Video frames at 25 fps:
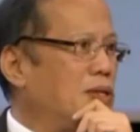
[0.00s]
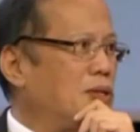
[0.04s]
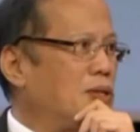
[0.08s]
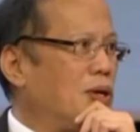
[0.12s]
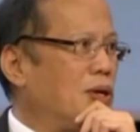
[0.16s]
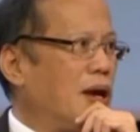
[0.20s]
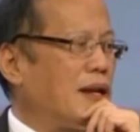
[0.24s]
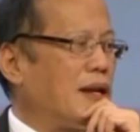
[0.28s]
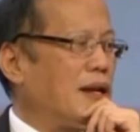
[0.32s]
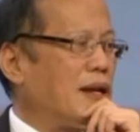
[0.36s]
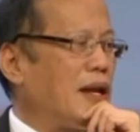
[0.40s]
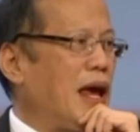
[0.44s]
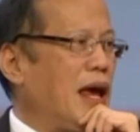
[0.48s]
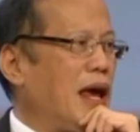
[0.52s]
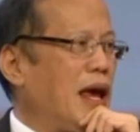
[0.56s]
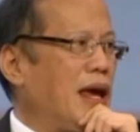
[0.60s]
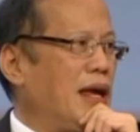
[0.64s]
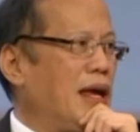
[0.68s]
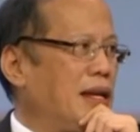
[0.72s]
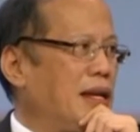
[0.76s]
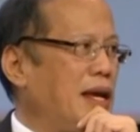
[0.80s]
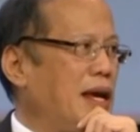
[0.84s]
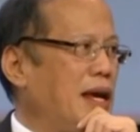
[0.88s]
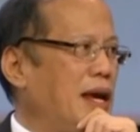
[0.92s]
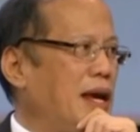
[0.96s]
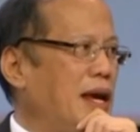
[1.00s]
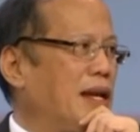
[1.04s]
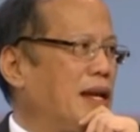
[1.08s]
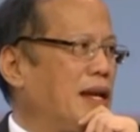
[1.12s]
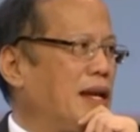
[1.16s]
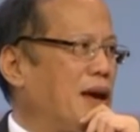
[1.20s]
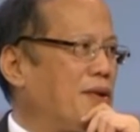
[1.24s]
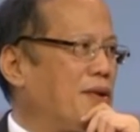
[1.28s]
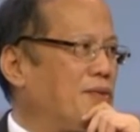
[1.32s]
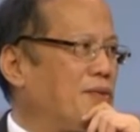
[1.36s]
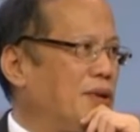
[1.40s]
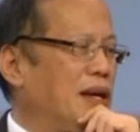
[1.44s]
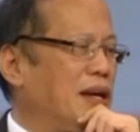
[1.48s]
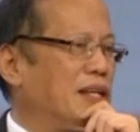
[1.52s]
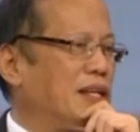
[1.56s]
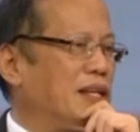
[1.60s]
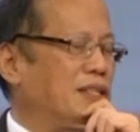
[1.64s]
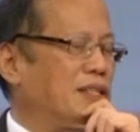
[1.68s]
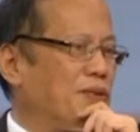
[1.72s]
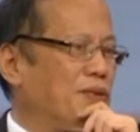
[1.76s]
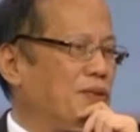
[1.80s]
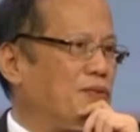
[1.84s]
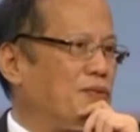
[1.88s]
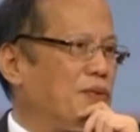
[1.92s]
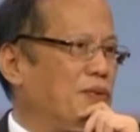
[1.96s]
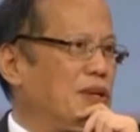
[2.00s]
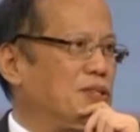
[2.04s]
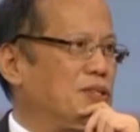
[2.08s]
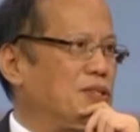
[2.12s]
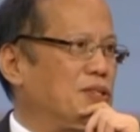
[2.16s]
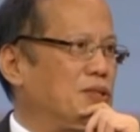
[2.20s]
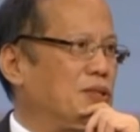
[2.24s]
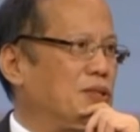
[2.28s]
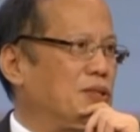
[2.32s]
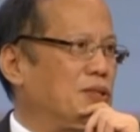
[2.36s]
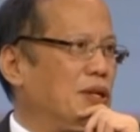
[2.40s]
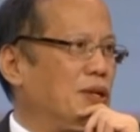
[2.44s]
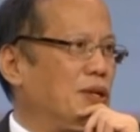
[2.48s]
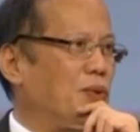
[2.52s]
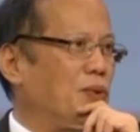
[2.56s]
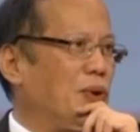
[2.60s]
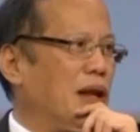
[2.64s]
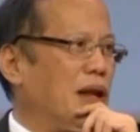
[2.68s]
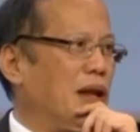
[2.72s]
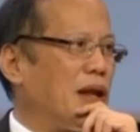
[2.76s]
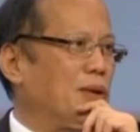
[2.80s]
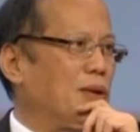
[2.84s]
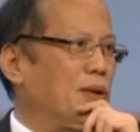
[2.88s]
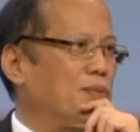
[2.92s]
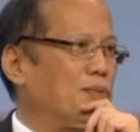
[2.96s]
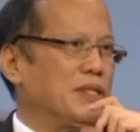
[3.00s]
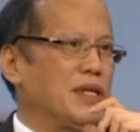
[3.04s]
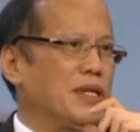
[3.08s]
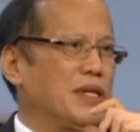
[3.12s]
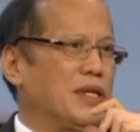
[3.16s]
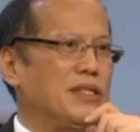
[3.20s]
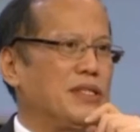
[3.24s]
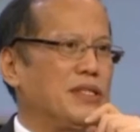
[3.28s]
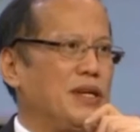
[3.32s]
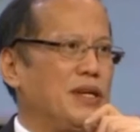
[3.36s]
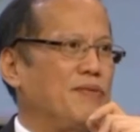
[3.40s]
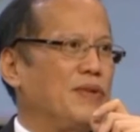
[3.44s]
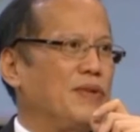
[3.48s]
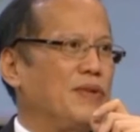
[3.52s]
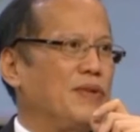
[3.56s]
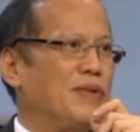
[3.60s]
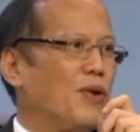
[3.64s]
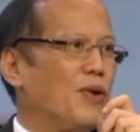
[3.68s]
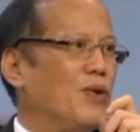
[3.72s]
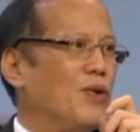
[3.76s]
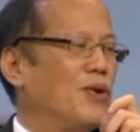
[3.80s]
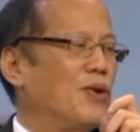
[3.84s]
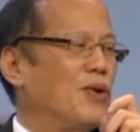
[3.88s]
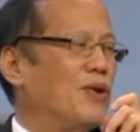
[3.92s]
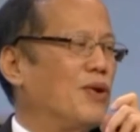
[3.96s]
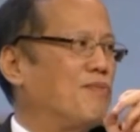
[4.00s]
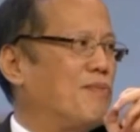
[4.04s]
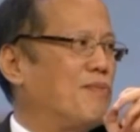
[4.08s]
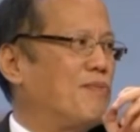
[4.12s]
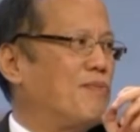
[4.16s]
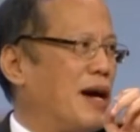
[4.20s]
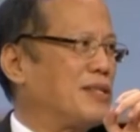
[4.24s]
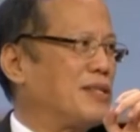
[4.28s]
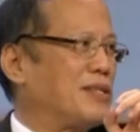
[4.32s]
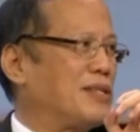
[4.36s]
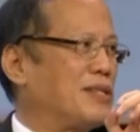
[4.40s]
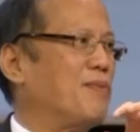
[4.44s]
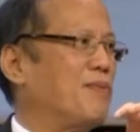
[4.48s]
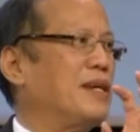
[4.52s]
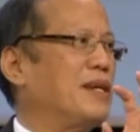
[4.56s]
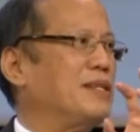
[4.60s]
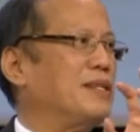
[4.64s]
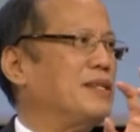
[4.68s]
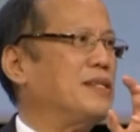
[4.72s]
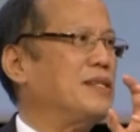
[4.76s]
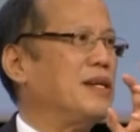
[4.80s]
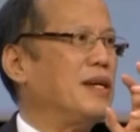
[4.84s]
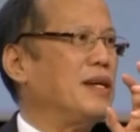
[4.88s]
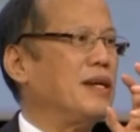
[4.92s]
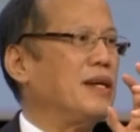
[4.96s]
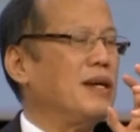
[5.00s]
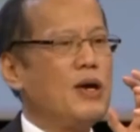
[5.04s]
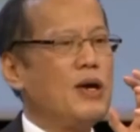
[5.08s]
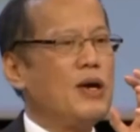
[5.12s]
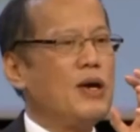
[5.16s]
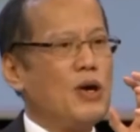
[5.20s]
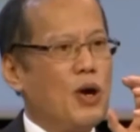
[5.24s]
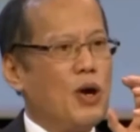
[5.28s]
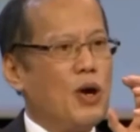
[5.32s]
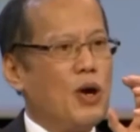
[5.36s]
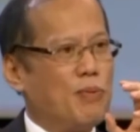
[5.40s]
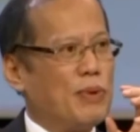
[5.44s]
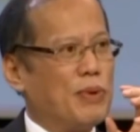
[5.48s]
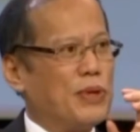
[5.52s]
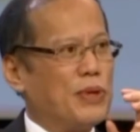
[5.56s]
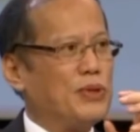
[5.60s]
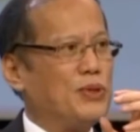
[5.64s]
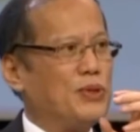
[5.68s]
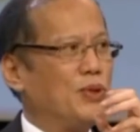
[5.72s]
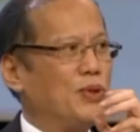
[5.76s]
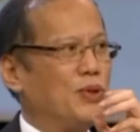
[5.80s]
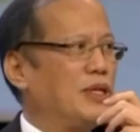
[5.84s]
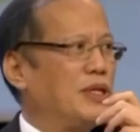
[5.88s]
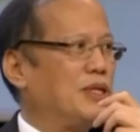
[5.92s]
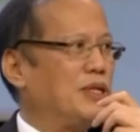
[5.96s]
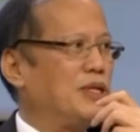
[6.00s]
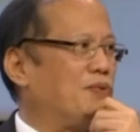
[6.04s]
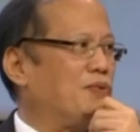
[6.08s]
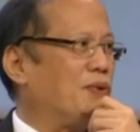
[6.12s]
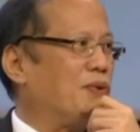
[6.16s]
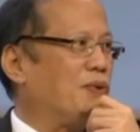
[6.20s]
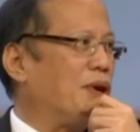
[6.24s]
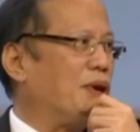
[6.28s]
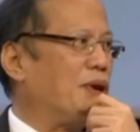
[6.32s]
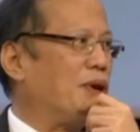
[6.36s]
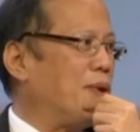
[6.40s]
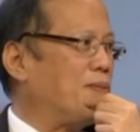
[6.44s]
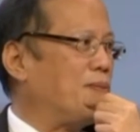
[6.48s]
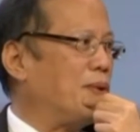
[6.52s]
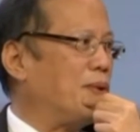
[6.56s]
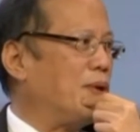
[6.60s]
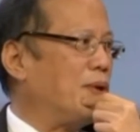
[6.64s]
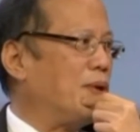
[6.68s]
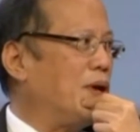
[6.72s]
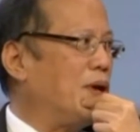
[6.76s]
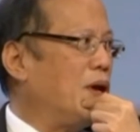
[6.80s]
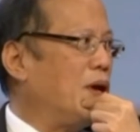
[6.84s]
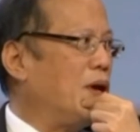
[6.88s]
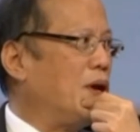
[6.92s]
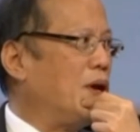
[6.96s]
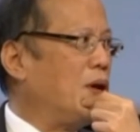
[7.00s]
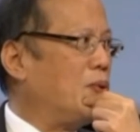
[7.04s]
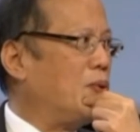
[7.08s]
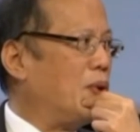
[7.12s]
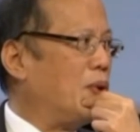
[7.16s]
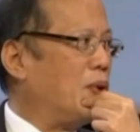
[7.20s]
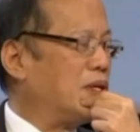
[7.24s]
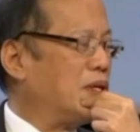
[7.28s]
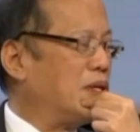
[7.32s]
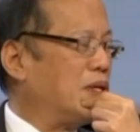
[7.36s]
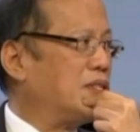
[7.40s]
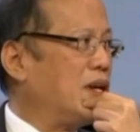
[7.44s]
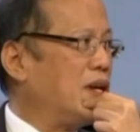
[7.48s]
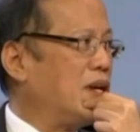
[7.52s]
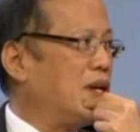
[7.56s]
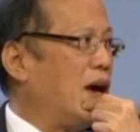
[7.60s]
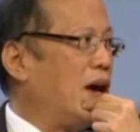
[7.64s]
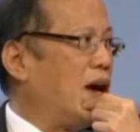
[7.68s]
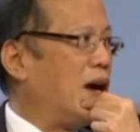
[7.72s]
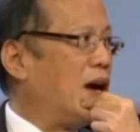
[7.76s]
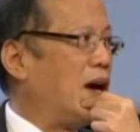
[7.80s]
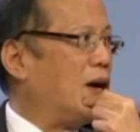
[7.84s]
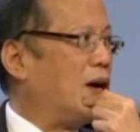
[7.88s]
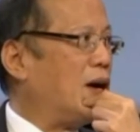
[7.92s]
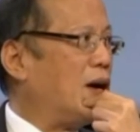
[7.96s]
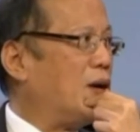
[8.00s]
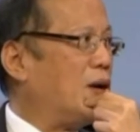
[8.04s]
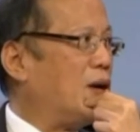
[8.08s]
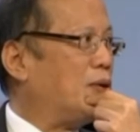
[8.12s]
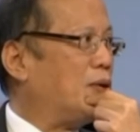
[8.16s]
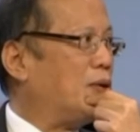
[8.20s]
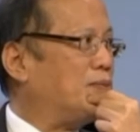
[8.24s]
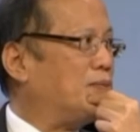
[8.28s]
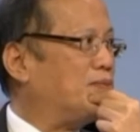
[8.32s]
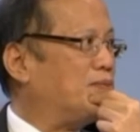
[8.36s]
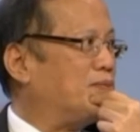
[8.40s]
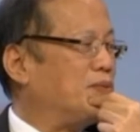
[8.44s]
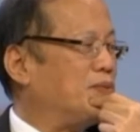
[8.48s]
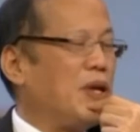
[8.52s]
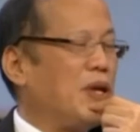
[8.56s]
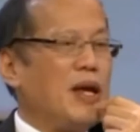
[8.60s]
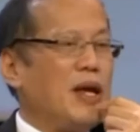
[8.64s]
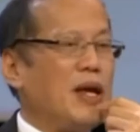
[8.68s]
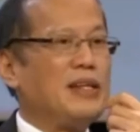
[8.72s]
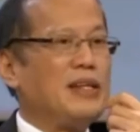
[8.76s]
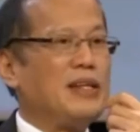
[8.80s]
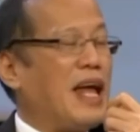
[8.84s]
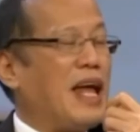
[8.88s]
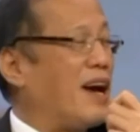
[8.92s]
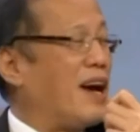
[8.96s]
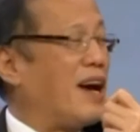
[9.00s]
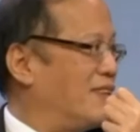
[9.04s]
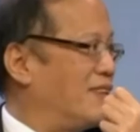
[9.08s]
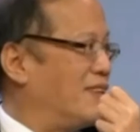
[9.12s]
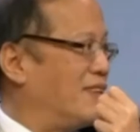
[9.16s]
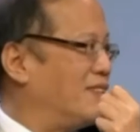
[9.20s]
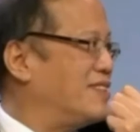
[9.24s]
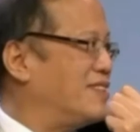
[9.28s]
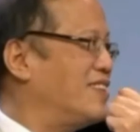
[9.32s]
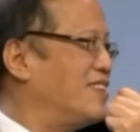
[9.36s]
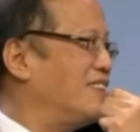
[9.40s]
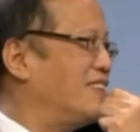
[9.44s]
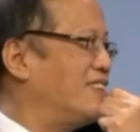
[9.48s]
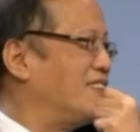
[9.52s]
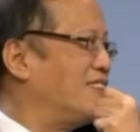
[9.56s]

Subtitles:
So again, any and every intervention that will help us achieve the goal of maximizing opportunities for our people was tackled.